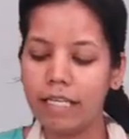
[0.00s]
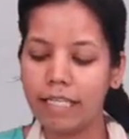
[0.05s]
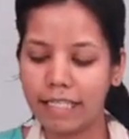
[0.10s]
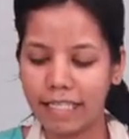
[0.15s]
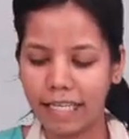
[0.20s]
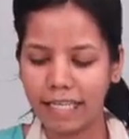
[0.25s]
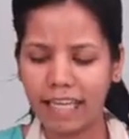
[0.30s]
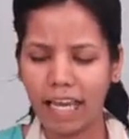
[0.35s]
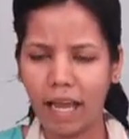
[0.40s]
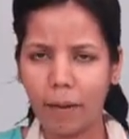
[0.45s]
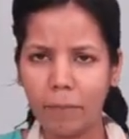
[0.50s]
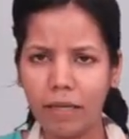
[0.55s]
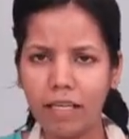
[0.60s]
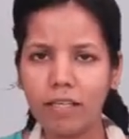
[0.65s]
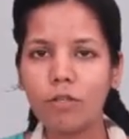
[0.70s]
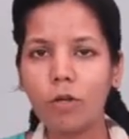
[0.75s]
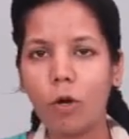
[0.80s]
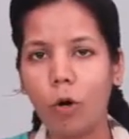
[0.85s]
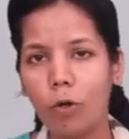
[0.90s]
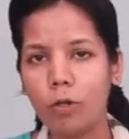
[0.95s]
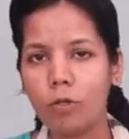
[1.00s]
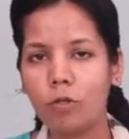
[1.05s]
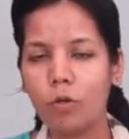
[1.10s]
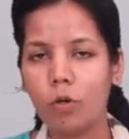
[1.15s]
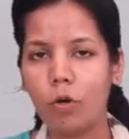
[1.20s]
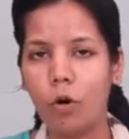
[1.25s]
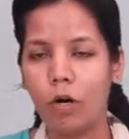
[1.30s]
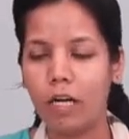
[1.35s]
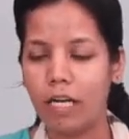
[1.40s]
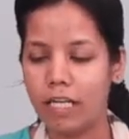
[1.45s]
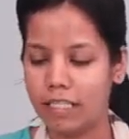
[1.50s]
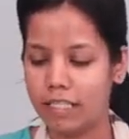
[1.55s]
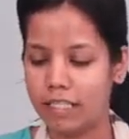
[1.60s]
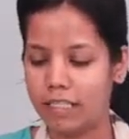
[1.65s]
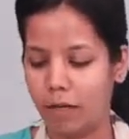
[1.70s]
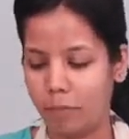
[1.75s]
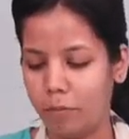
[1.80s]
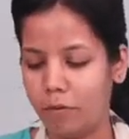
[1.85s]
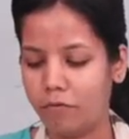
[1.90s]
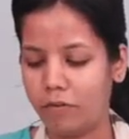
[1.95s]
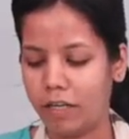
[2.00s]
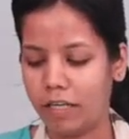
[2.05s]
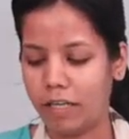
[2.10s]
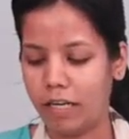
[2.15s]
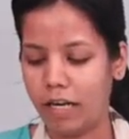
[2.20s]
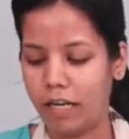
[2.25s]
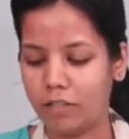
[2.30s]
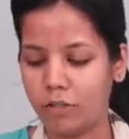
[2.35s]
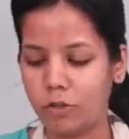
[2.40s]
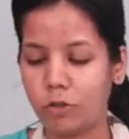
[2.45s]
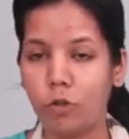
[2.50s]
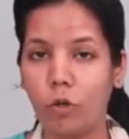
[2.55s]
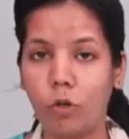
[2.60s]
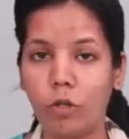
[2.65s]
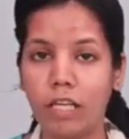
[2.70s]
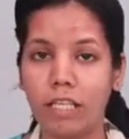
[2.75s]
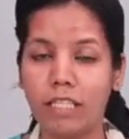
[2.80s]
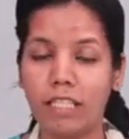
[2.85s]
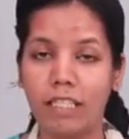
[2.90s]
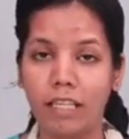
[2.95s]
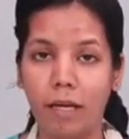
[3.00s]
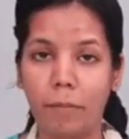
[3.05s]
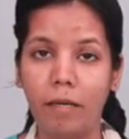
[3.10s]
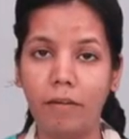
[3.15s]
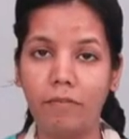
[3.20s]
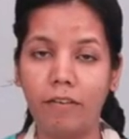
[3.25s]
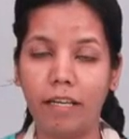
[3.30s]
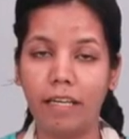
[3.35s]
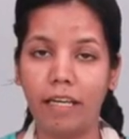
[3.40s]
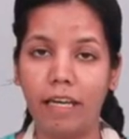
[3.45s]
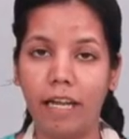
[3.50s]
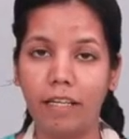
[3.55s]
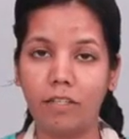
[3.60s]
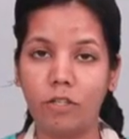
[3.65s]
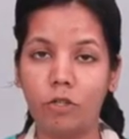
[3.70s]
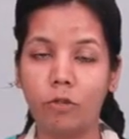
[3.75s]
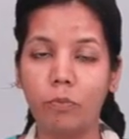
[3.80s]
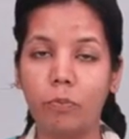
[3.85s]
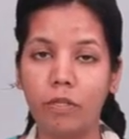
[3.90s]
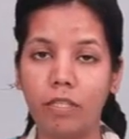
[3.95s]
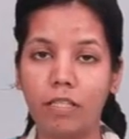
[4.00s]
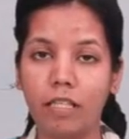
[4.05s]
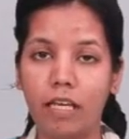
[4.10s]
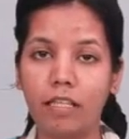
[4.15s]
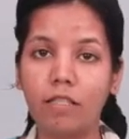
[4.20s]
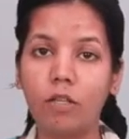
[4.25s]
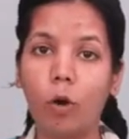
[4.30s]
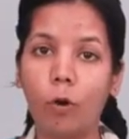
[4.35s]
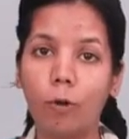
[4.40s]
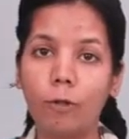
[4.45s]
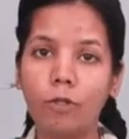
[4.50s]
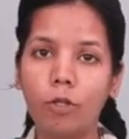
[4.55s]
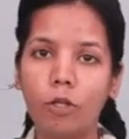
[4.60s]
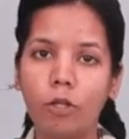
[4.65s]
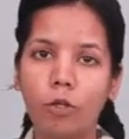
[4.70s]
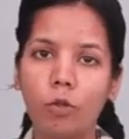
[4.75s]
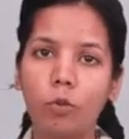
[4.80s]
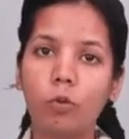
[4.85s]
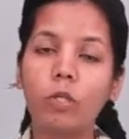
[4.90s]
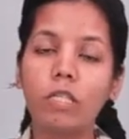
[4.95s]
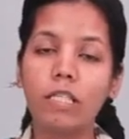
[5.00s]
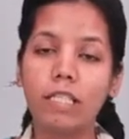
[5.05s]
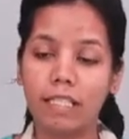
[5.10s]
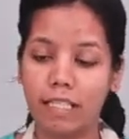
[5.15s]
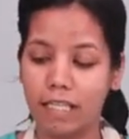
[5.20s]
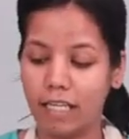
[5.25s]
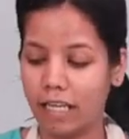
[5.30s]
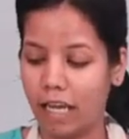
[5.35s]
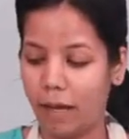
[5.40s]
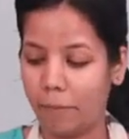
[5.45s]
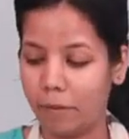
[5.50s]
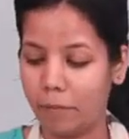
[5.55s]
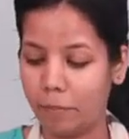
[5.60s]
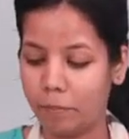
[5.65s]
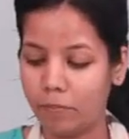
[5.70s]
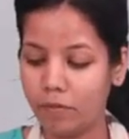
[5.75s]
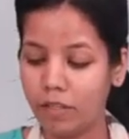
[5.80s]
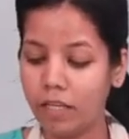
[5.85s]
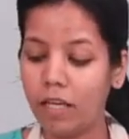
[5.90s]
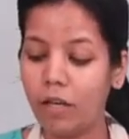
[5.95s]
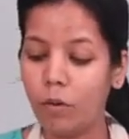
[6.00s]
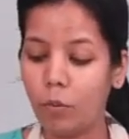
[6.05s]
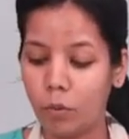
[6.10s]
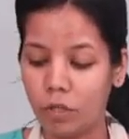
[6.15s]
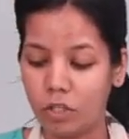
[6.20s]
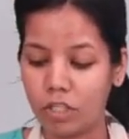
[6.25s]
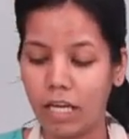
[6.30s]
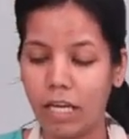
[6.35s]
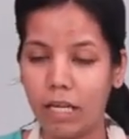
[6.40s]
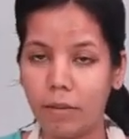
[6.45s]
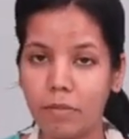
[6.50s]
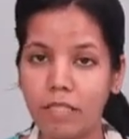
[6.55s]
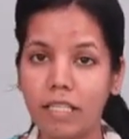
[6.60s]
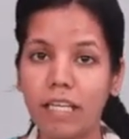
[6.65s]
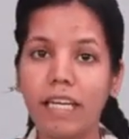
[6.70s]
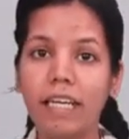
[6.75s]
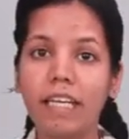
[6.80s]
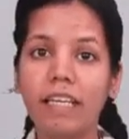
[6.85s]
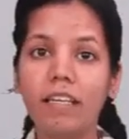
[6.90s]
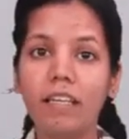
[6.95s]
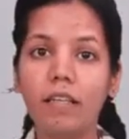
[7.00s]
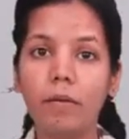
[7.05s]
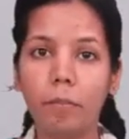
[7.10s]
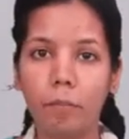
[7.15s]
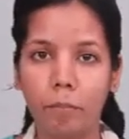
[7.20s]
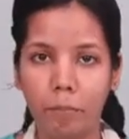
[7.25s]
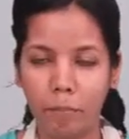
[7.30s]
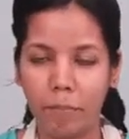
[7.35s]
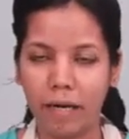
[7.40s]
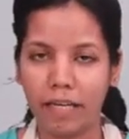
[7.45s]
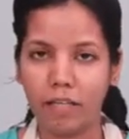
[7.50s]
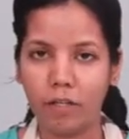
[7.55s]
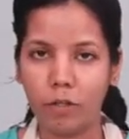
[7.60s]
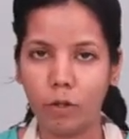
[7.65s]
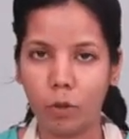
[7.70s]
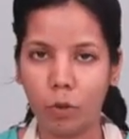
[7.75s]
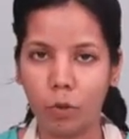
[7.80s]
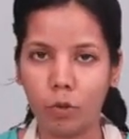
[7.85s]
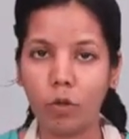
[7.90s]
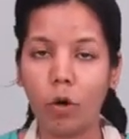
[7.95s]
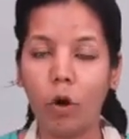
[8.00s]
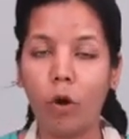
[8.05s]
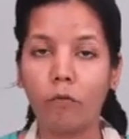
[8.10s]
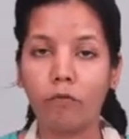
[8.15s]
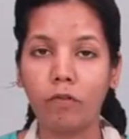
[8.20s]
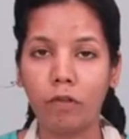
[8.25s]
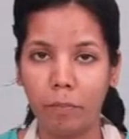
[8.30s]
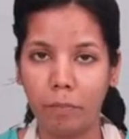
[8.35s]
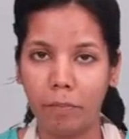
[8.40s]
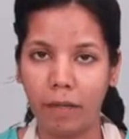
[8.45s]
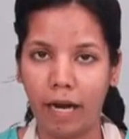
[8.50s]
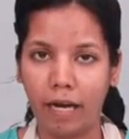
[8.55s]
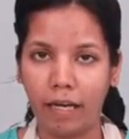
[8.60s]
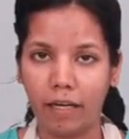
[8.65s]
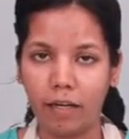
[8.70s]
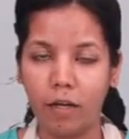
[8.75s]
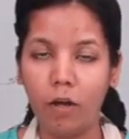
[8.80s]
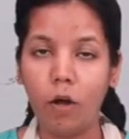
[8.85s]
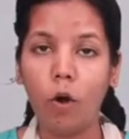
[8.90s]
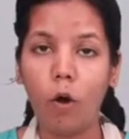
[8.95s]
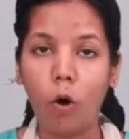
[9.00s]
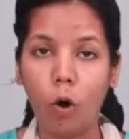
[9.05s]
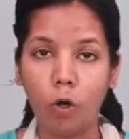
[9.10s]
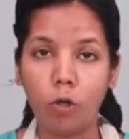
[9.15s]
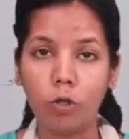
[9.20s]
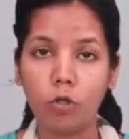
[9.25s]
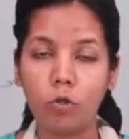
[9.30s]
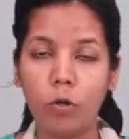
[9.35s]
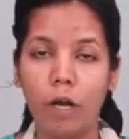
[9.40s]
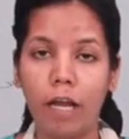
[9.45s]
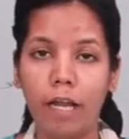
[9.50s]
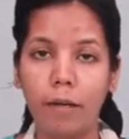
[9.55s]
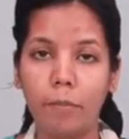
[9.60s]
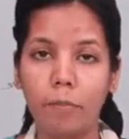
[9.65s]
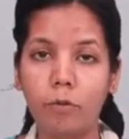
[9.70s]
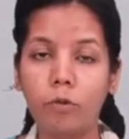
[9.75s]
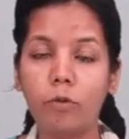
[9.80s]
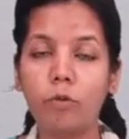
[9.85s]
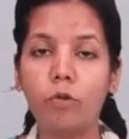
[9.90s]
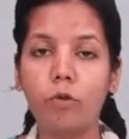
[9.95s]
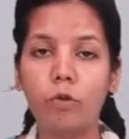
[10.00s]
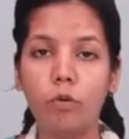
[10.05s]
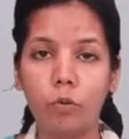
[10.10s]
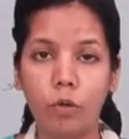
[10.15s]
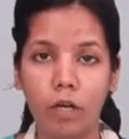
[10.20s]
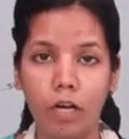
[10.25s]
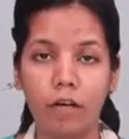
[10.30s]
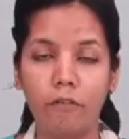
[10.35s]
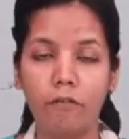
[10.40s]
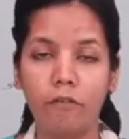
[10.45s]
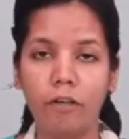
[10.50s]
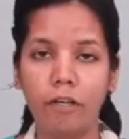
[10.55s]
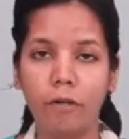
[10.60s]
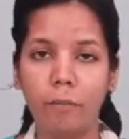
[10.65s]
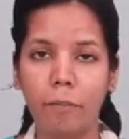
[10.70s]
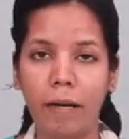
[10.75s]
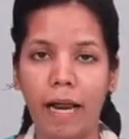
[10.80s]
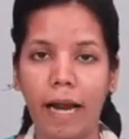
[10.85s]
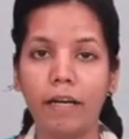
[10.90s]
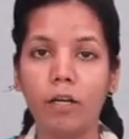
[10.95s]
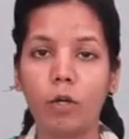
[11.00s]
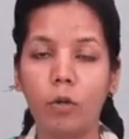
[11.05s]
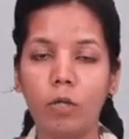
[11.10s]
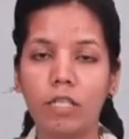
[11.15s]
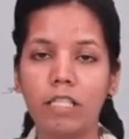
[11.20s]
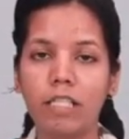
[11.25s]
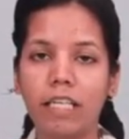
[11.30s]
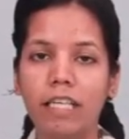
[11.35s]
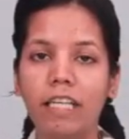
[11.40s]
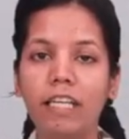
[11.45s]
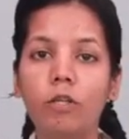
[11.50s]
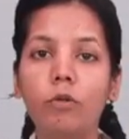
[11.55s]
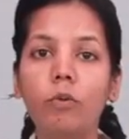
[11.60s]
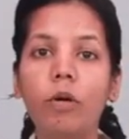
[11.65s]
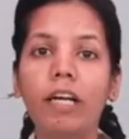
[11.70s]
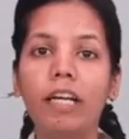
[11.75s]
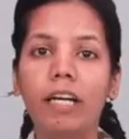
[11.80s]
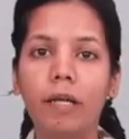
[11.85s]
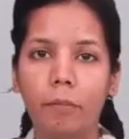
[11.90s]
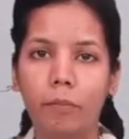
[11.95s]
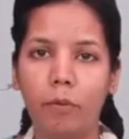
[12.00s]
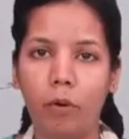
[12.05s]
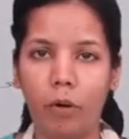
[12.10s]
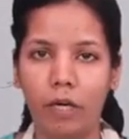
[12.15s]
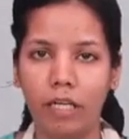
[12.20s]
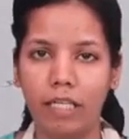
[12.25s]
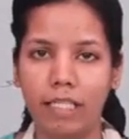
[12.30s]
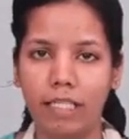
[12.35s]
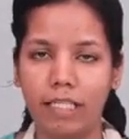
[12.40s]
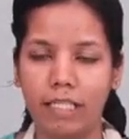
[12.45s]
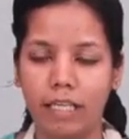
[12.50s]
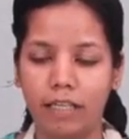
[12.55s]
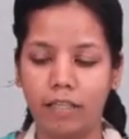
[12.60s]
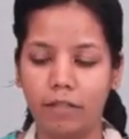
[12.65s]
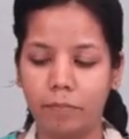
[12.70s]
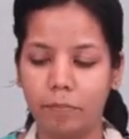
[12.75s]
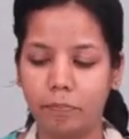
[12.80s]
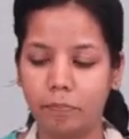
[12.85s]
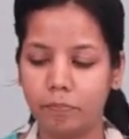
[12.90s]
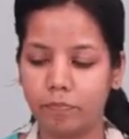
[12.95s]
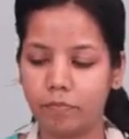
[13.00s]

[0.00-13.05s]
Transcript: Syngamy is also called as double fertilization or in can say double fertilization process also includes syngamy which helps in better growth of the plant also help to convert plant or seed into a diploid state.